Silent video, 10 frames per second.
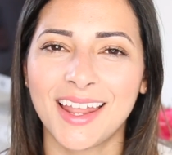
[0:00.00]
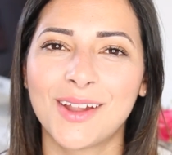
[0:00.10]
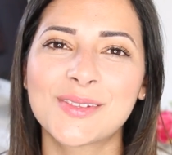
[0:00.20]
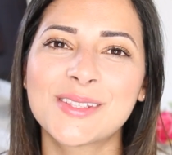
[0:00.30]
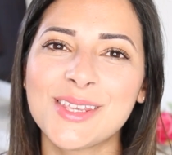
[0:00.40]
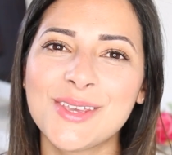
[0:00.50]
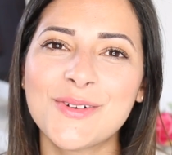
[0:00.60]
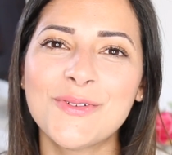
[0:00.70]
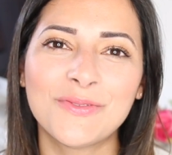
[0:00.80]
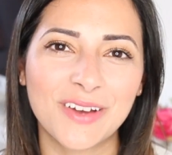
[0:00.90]
And I'll see
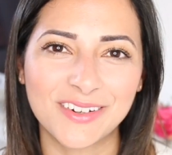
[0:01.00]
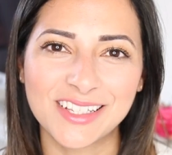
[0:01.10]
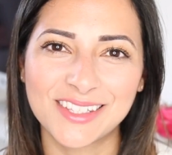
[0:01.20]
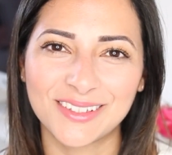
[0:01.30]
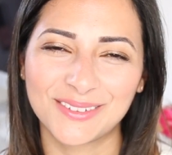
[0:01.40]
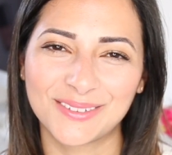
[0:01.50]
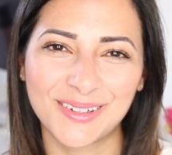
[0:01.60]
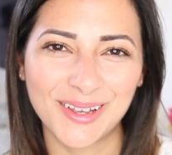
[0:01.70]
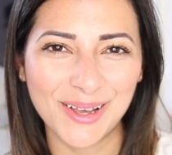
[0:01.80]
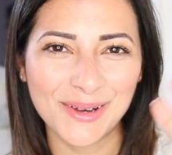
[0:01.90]
you very
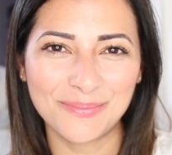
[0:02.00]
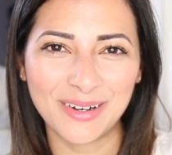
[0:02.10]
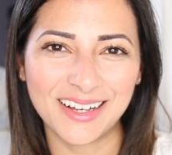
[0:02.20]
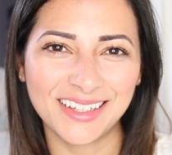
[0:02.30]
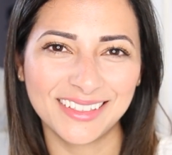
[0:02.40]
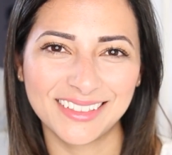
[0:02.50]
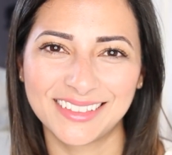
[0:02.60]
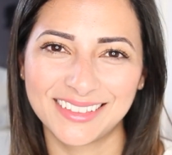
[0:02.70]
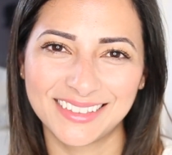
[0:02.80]
soon. Bye.